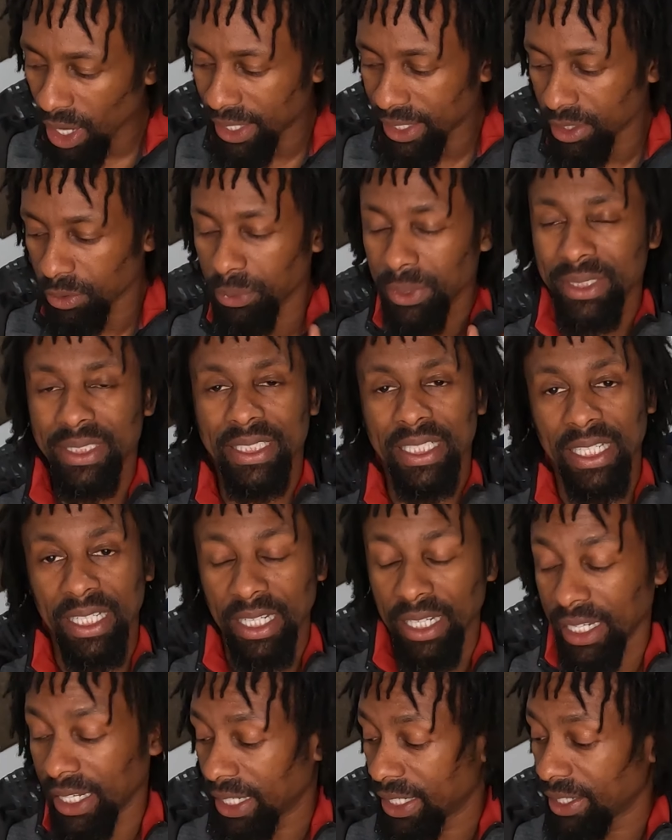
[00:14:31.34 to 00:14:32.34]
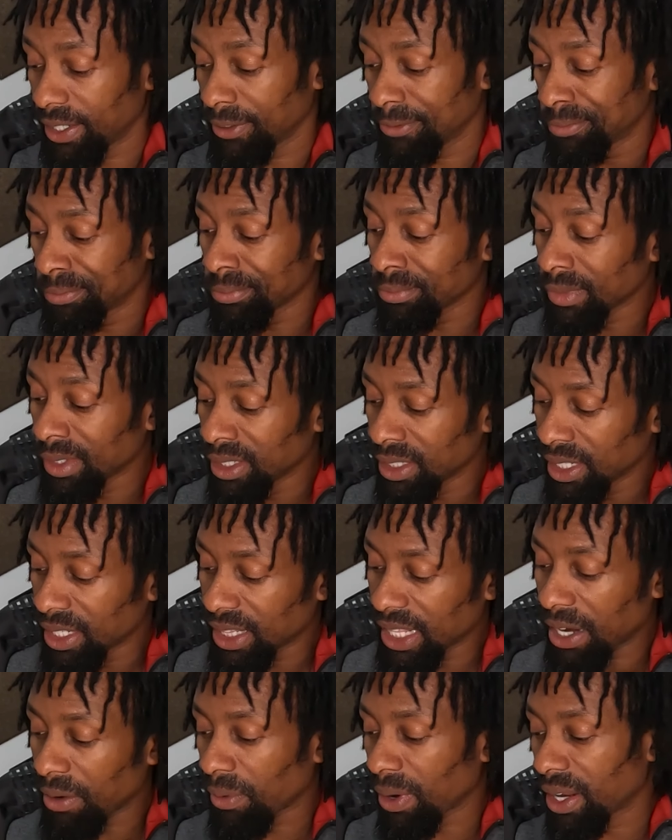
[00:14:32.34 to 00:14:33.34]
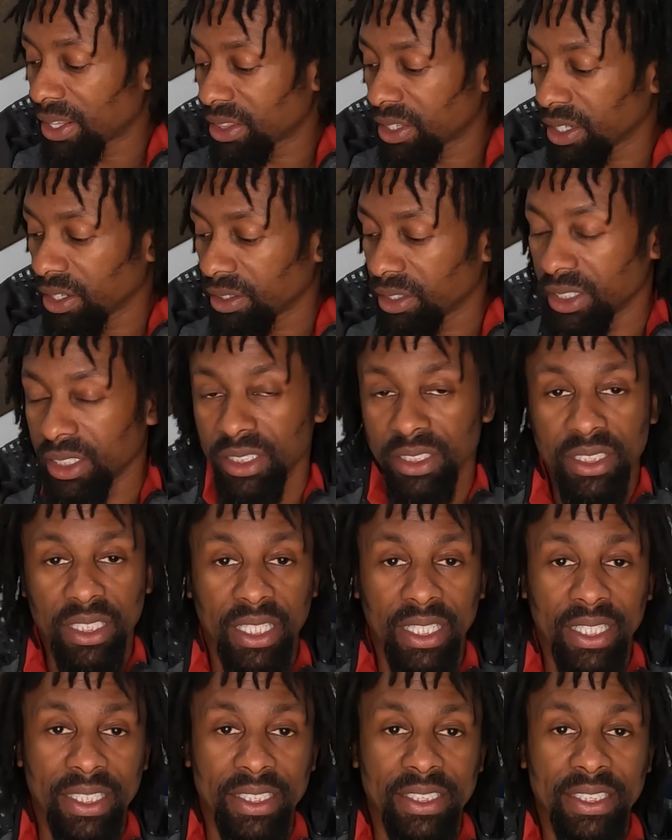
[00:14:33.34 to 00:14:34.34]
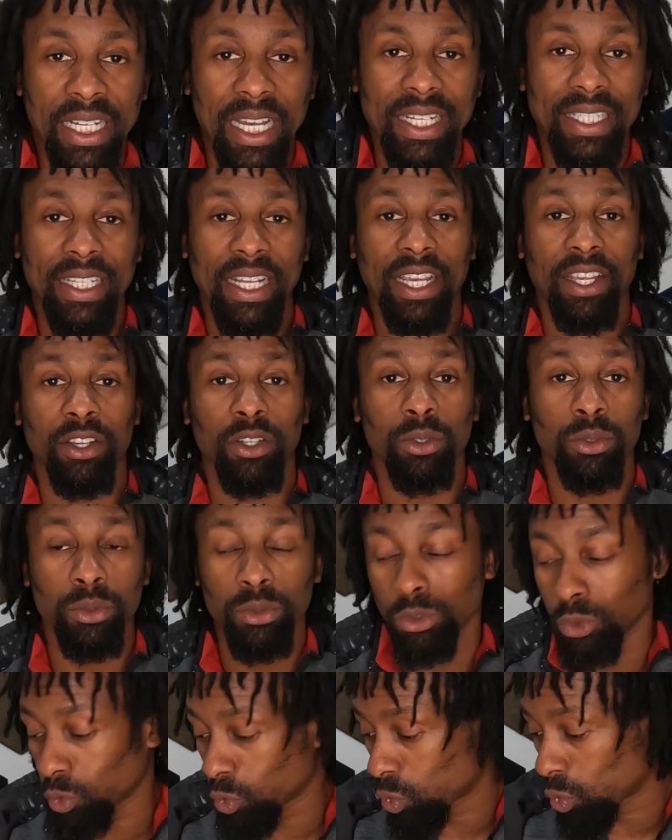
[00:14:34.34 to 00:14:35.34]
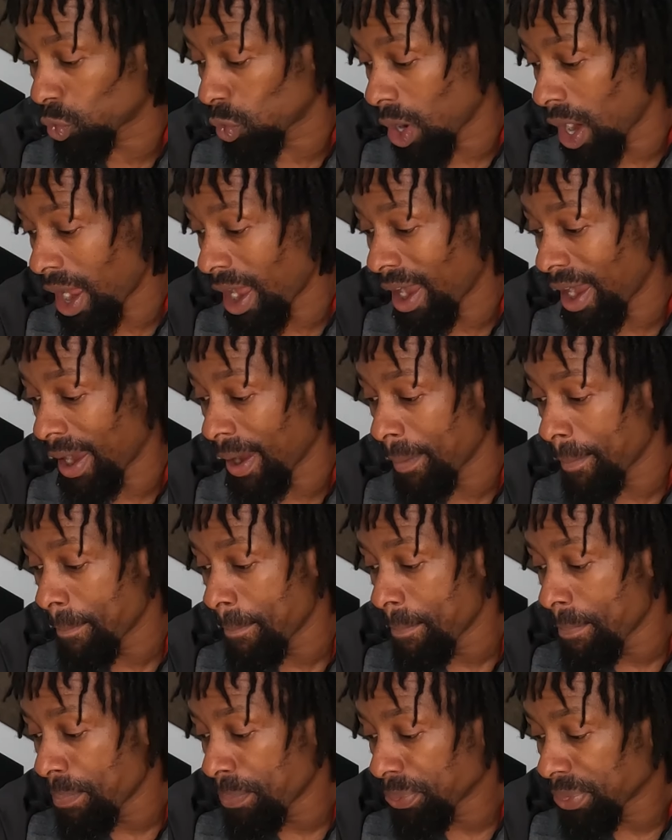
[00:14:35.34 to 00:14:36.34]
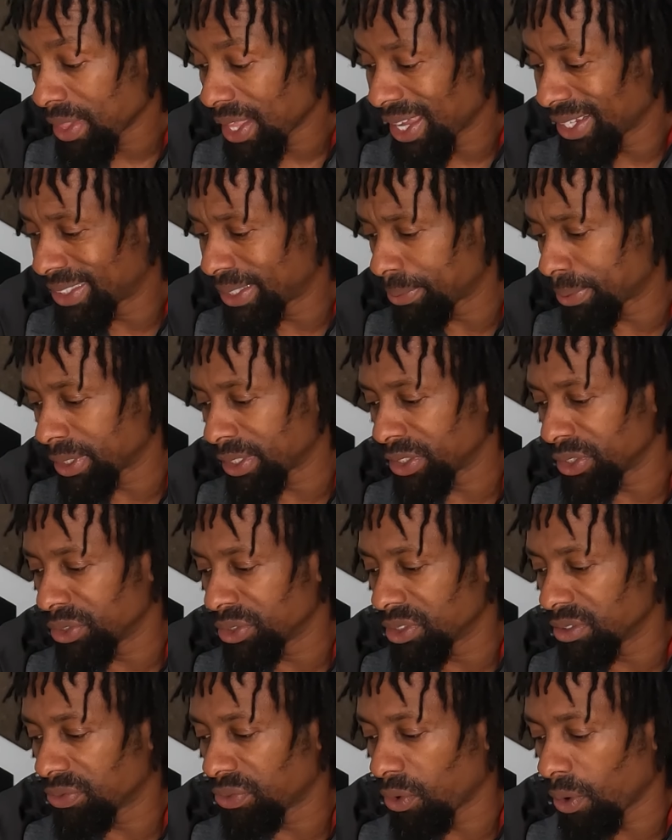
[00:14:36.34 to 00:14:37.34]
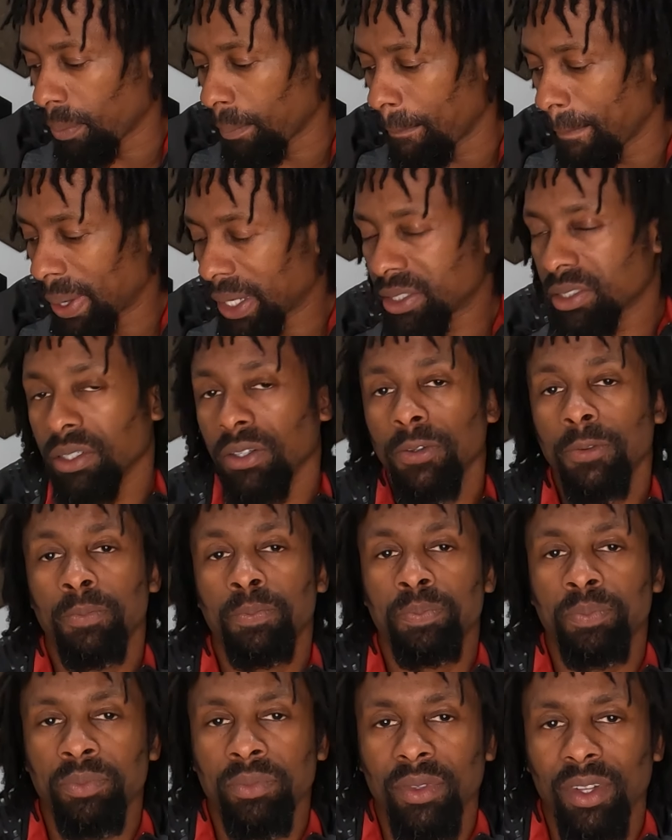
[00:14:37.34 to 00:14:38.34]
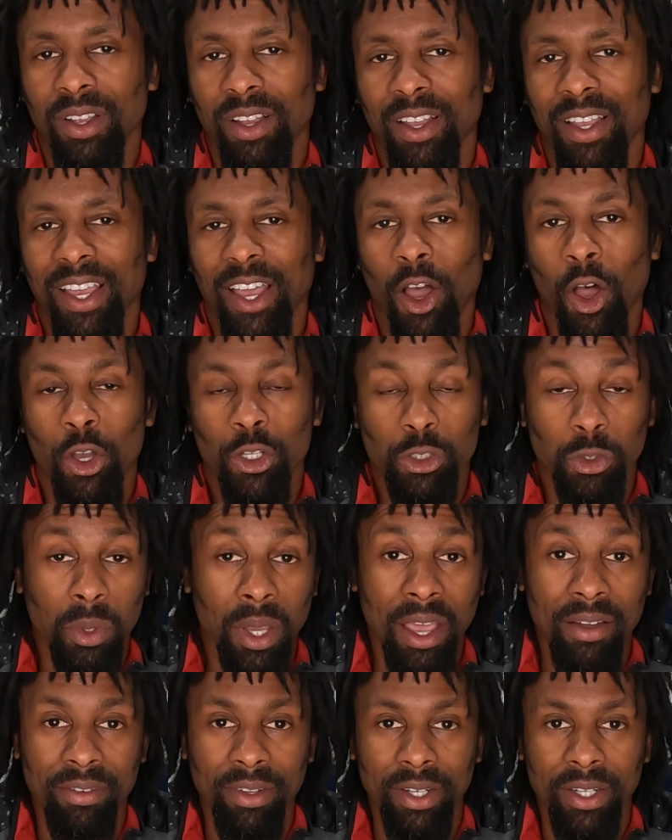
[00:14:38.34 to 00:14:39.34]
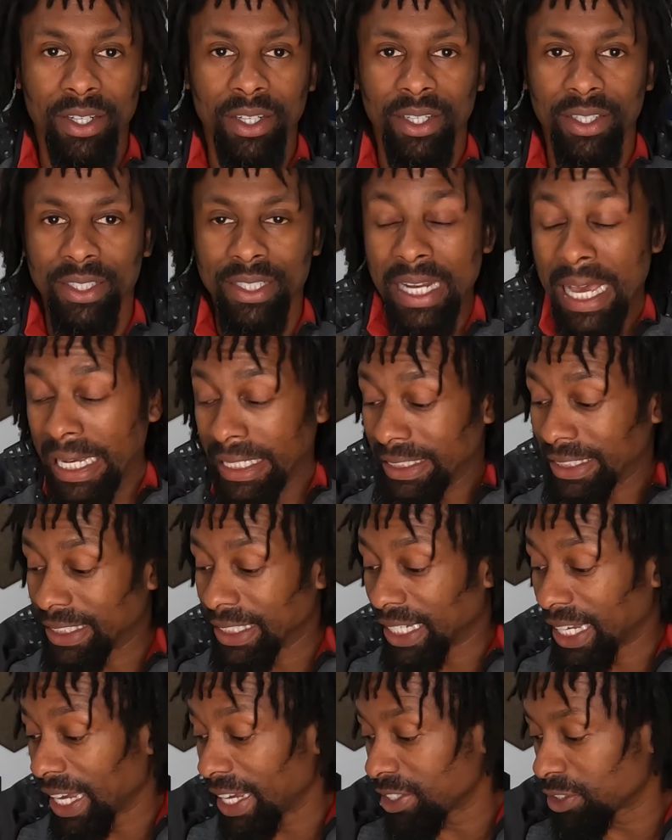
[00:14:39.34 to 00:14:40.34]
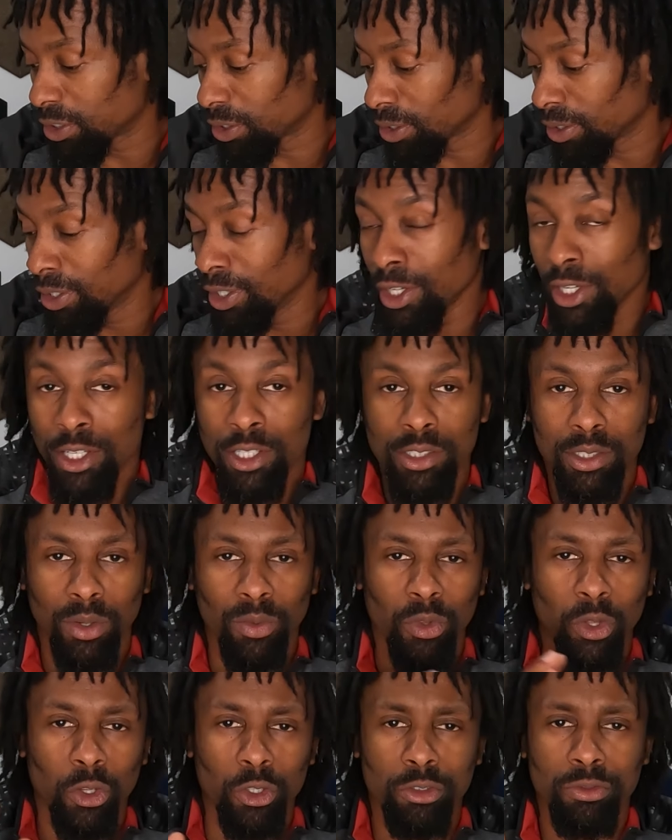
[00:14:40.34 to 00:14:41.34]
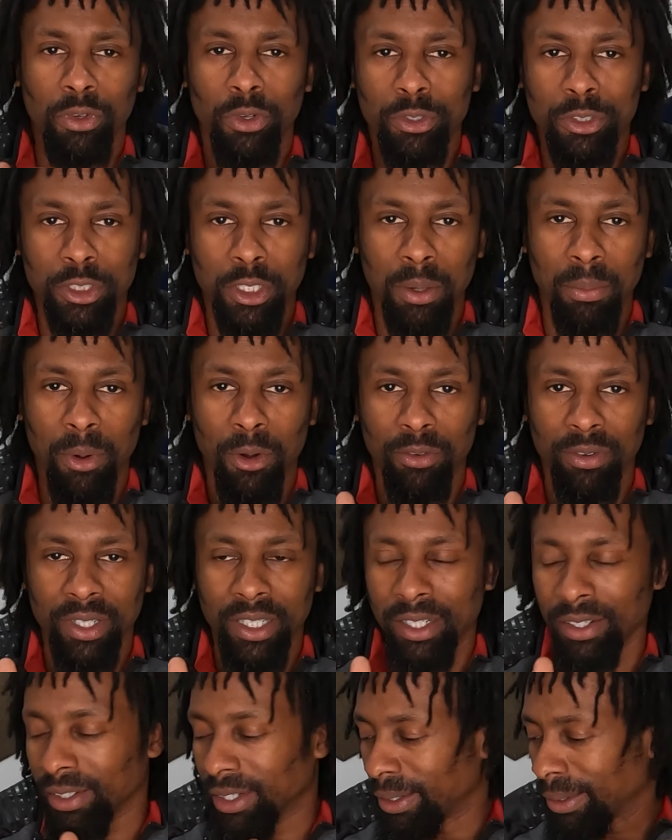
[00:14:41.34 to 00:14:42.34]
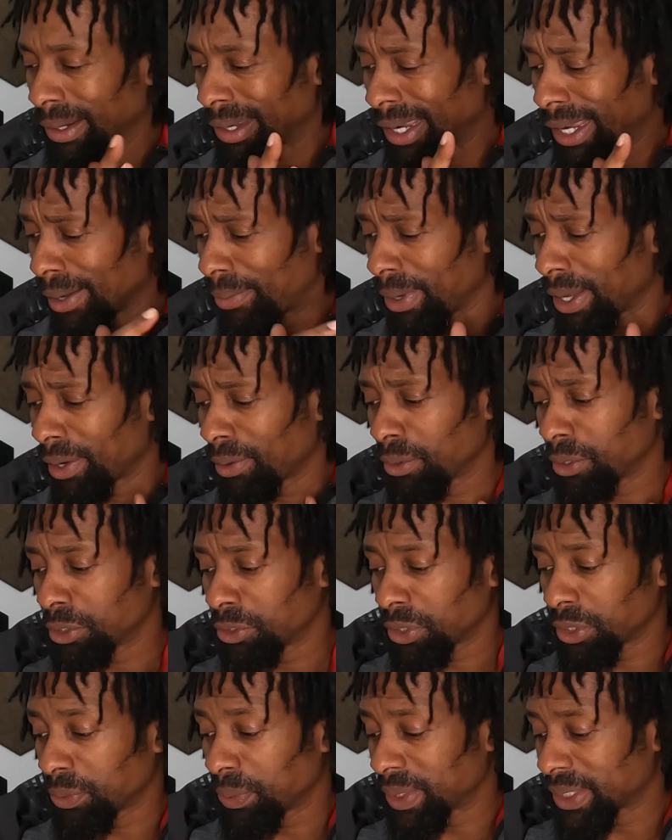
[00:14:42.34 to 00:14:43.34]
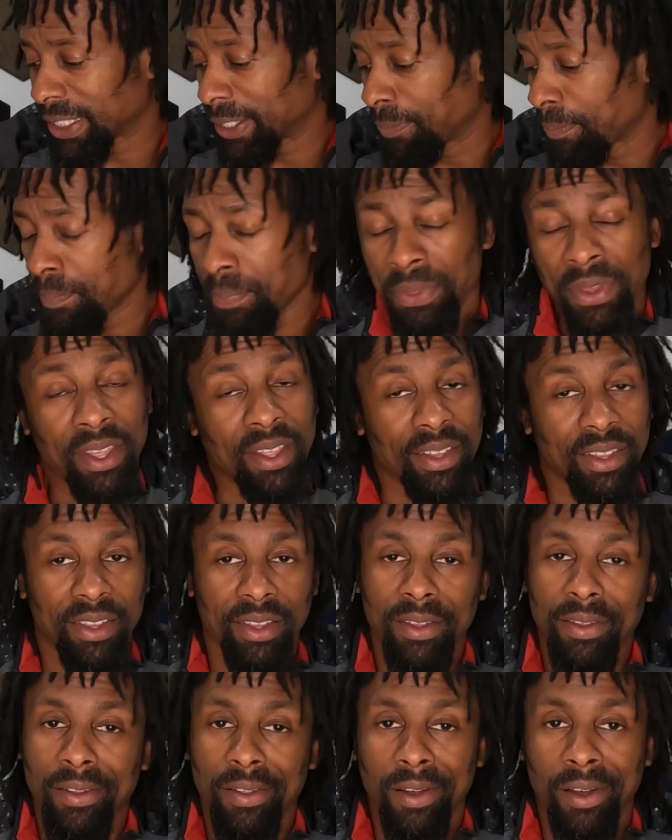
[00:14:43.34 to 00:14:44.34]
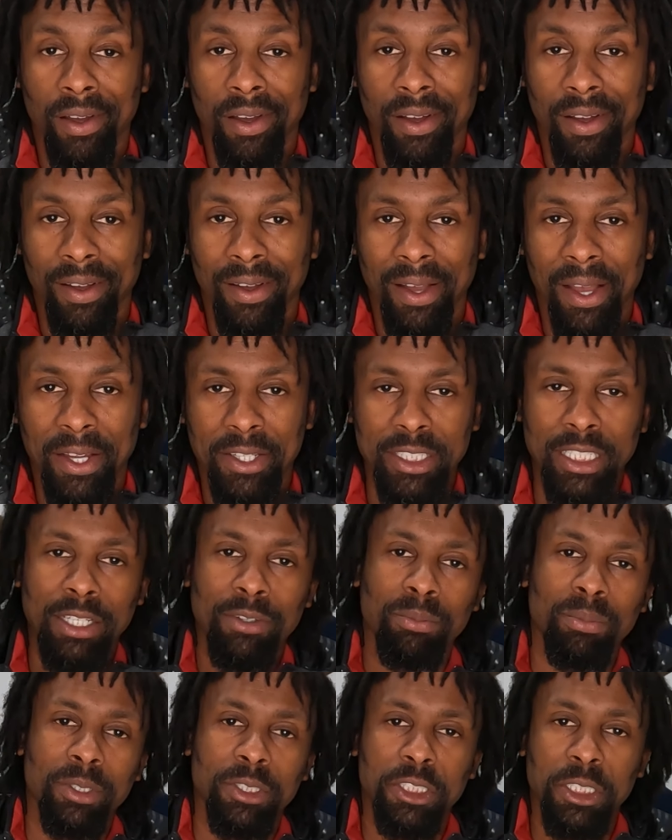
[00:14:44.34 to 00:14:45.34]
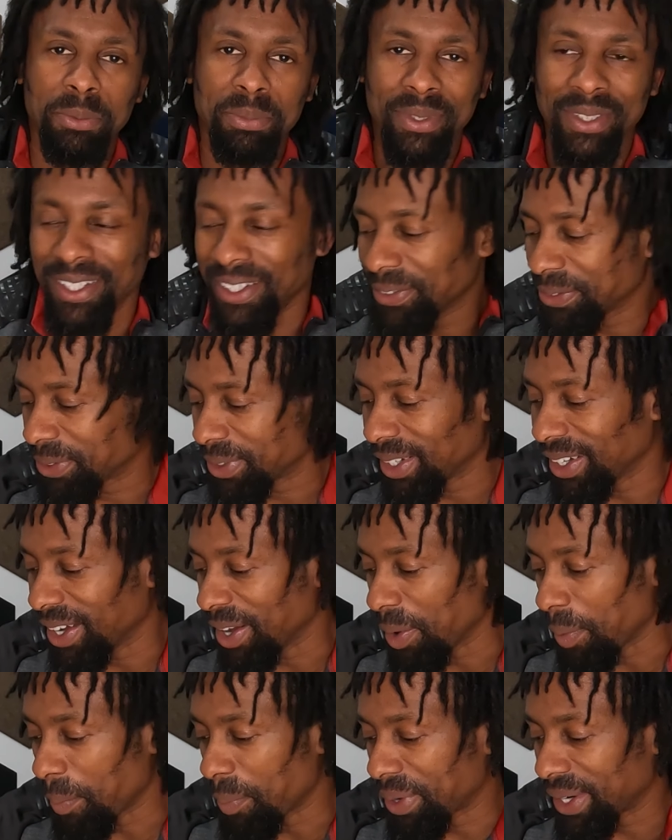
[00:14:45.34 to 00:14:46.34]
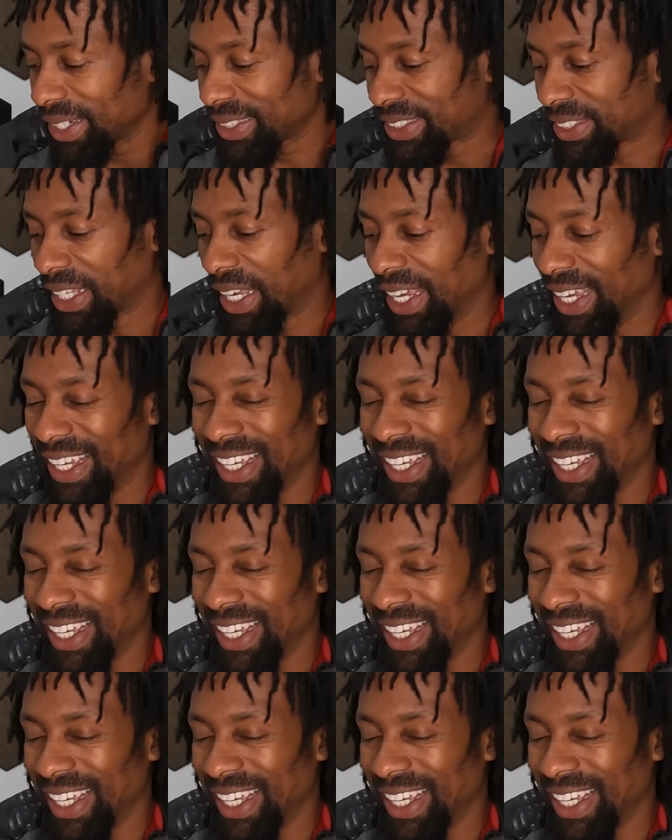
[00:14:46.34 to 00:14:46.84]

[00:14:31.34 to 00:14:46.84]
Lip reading: the whiskey that I had here. That right there is a Jack Daniel rye. I typically use it for a mixer. Also have it in a nice decanter. Some of those folks come over here and they're, hey man, I want to drink whiskey. I give them the cheap stuff, but it's